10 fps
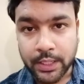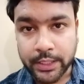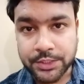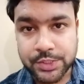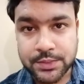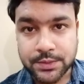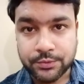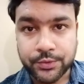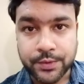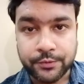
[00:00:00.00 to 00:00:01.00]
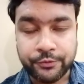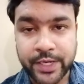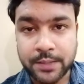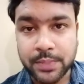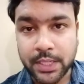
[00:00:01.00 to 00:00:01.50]
It is
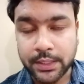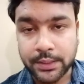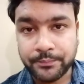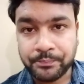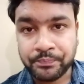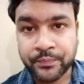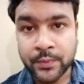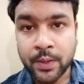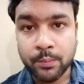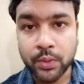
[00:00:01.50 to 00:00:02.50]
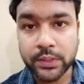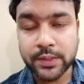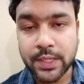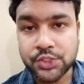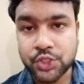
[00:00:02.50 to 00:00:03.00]
written by Mulk
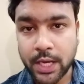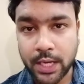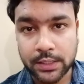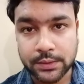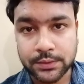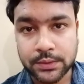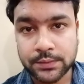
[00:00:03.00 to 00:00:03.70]
Raj Anand.